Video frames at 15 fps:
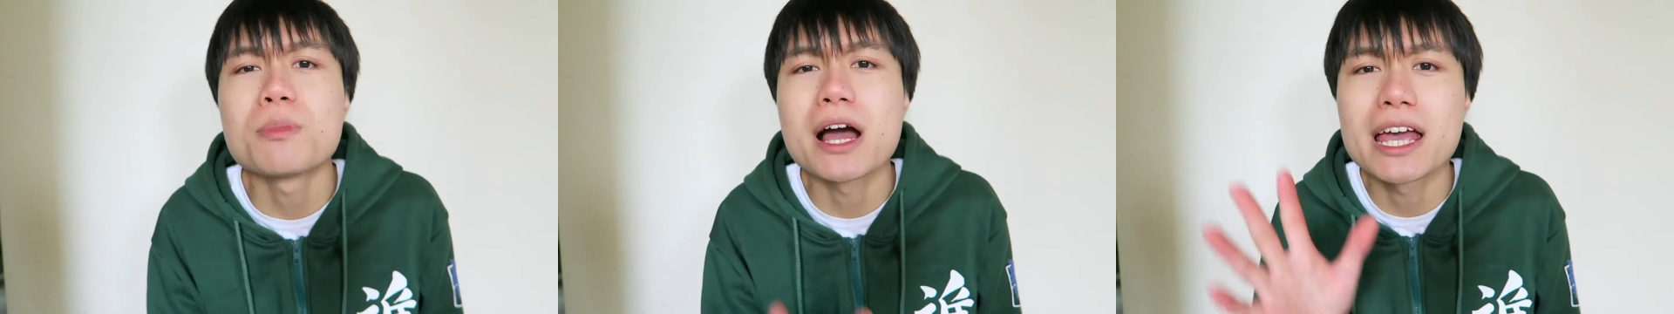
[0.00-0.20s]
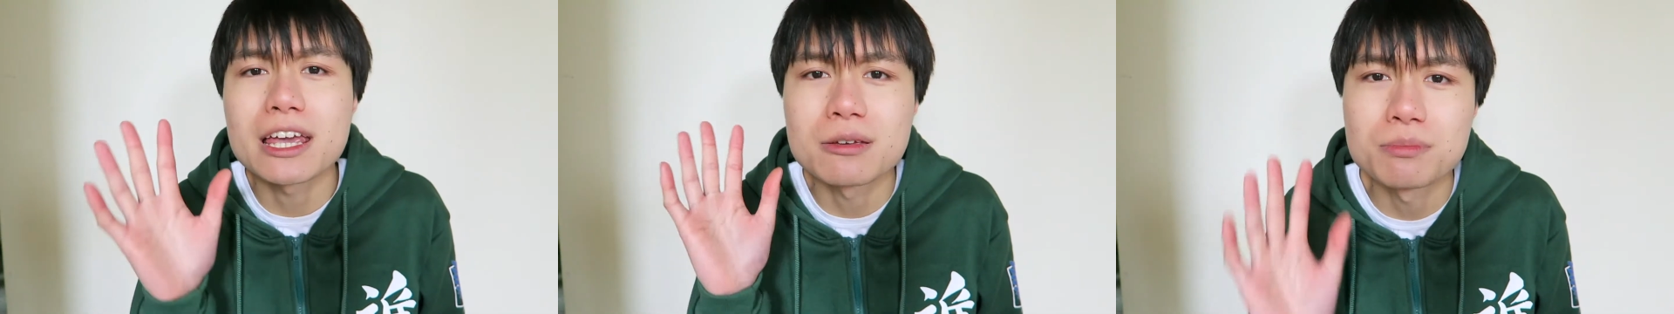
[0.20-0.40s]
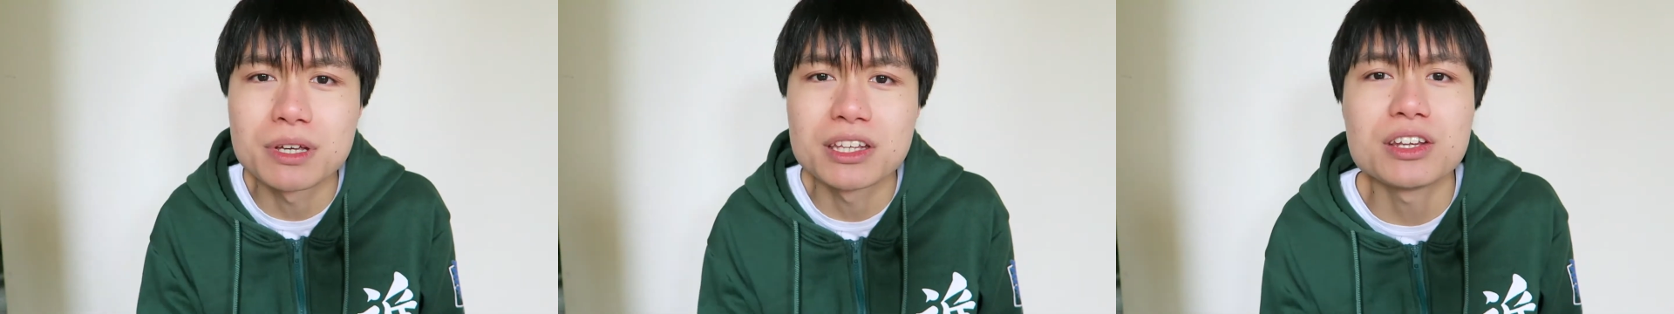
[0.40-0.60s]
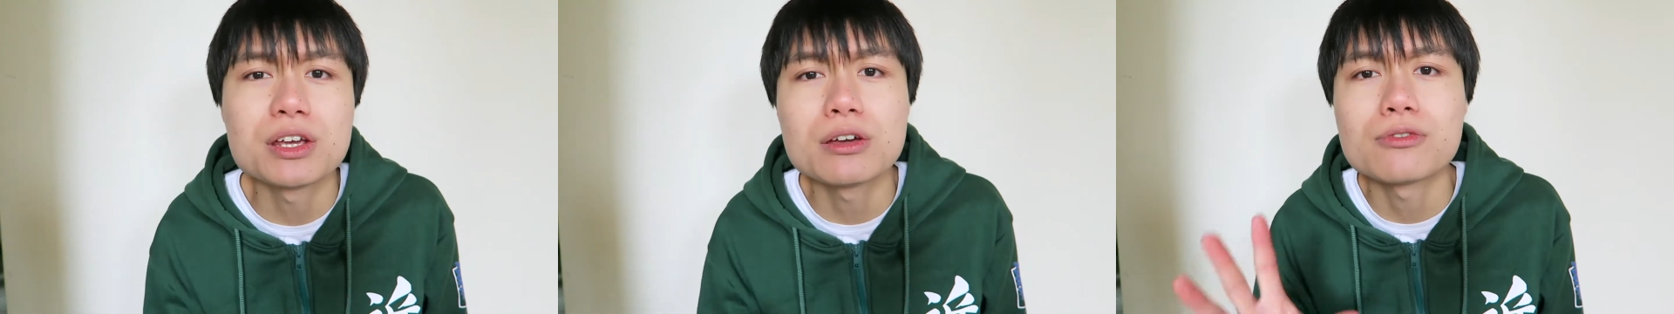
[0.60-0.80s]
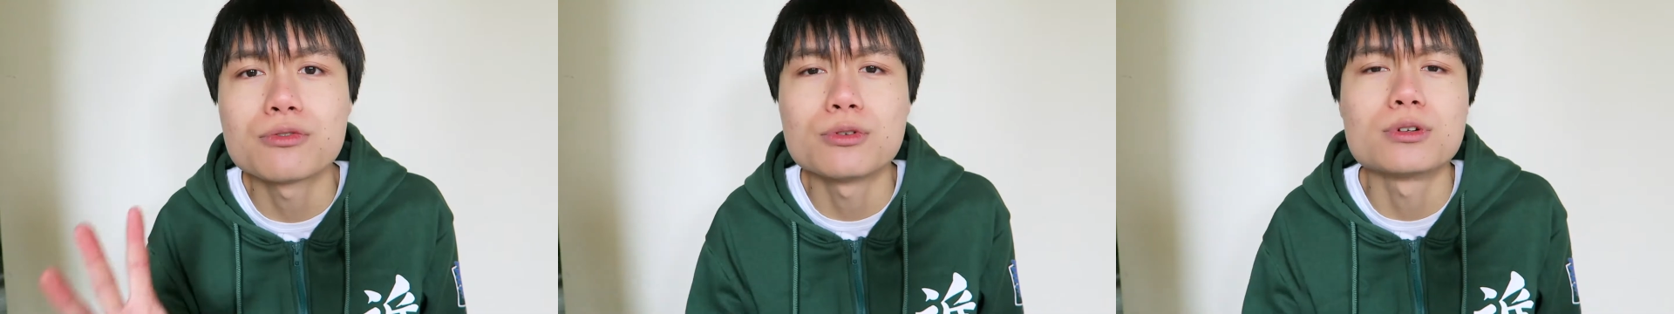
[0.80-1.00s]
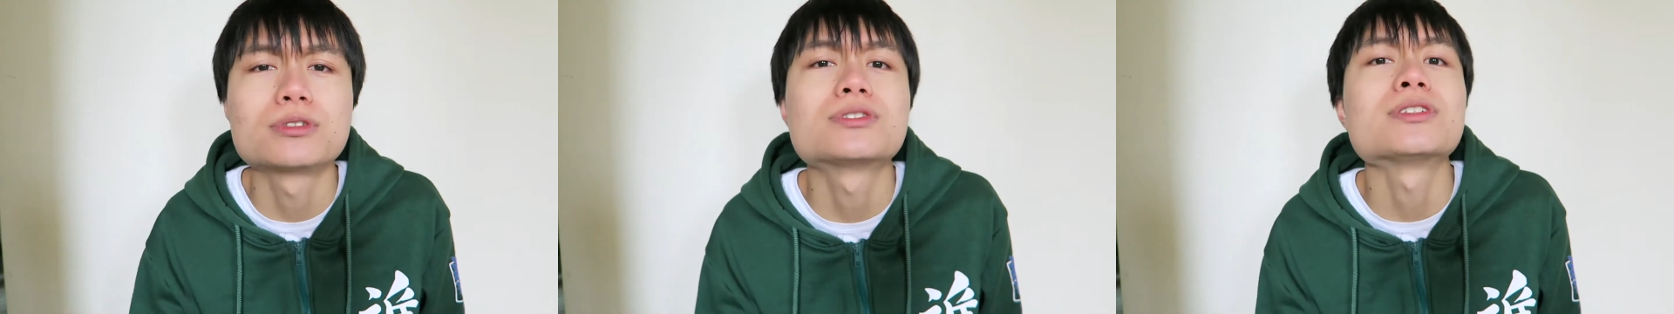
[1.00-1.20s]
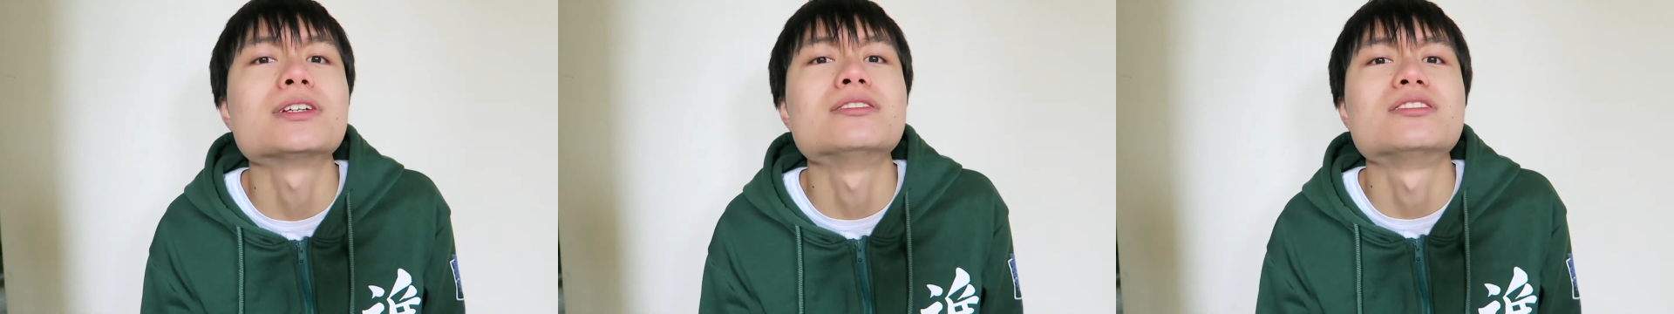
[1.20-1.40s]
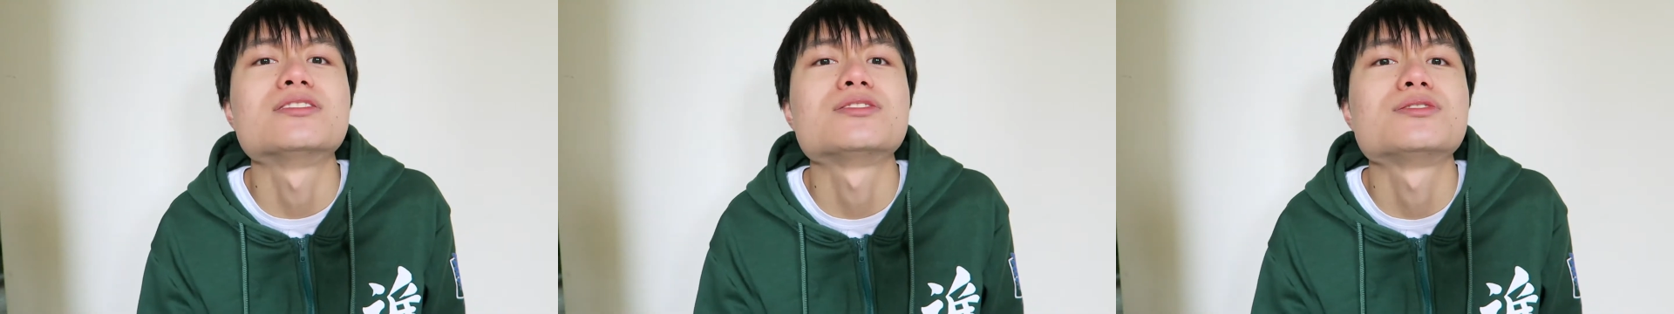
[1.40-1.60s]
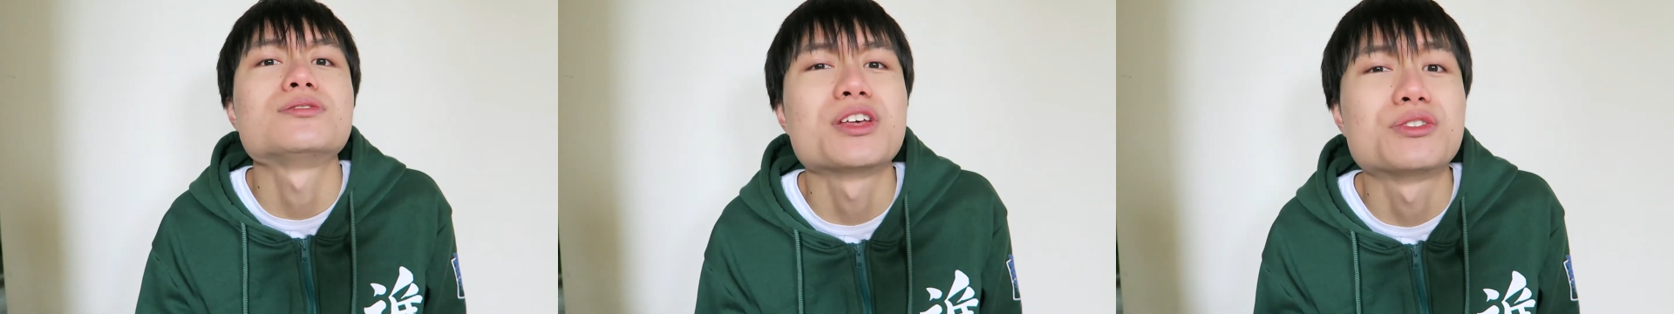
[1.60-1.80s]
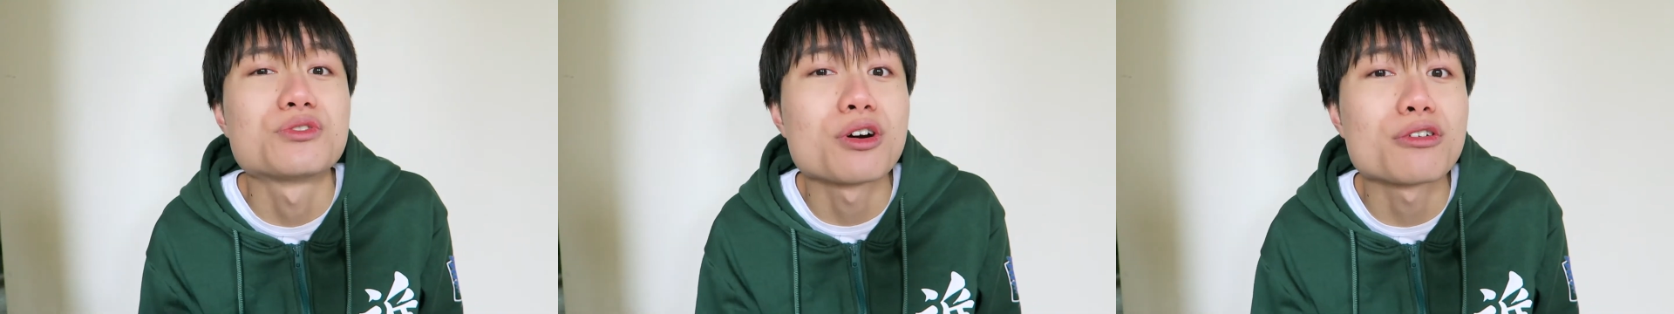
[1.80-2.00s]
my immediate thoughts is
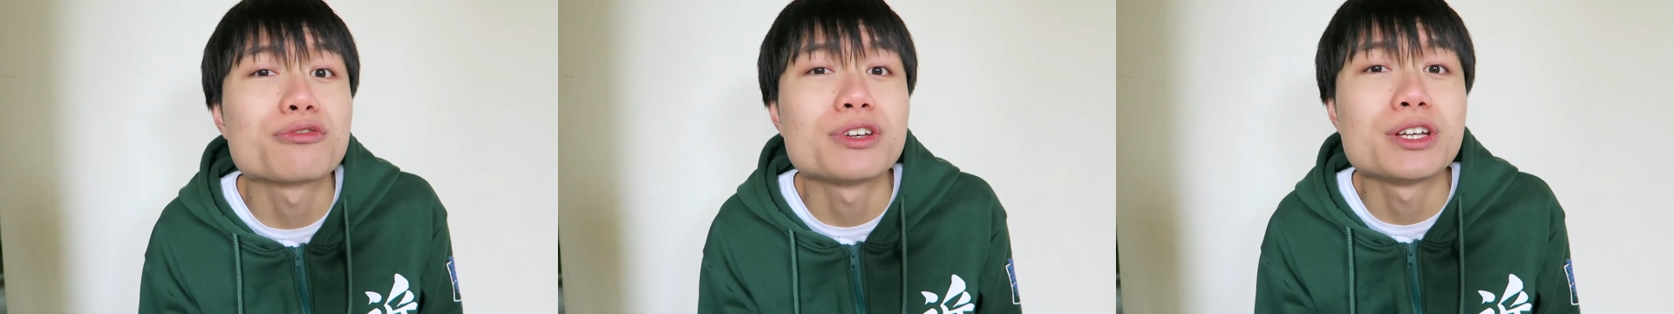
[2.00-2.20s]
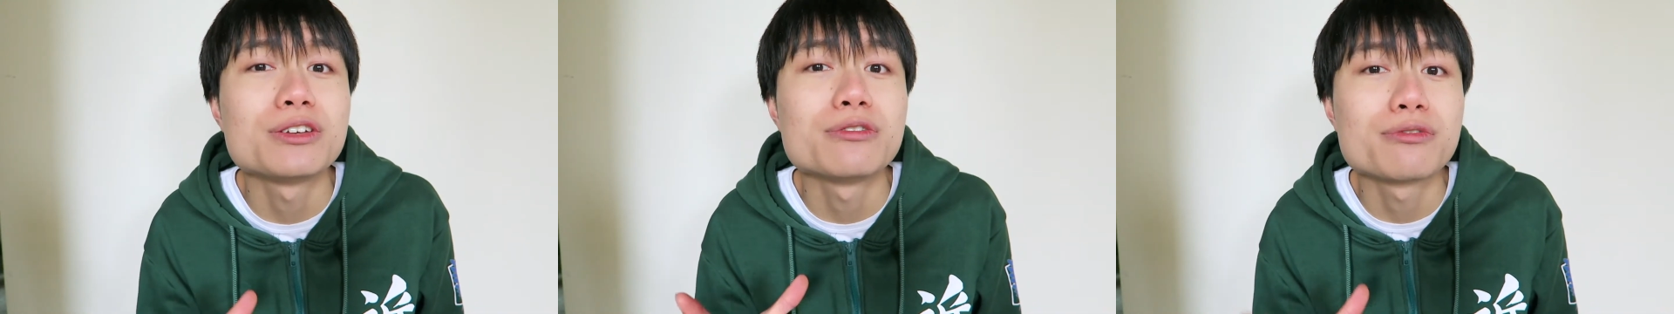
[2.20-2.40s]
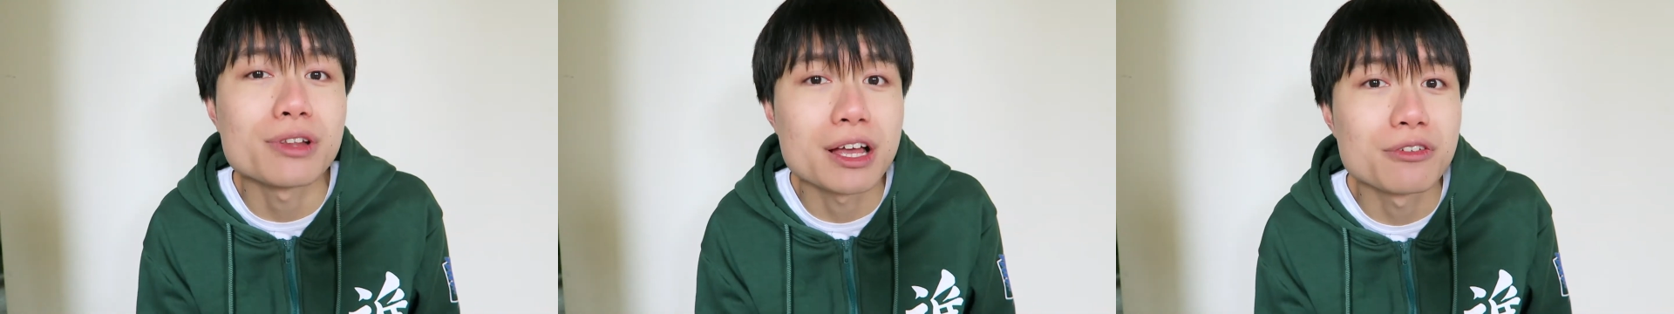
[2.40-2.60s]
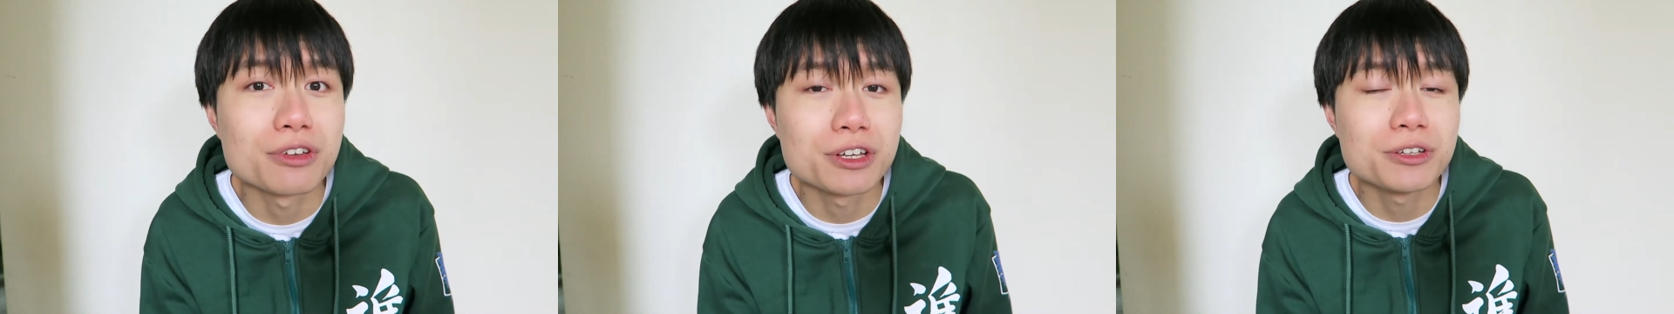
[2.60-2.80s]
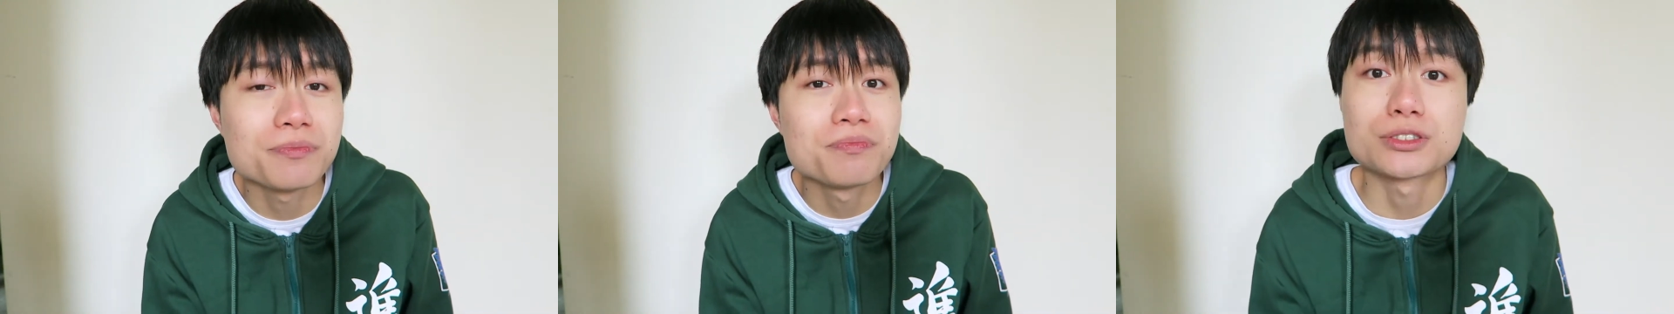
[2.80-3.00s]
the toffee flavour.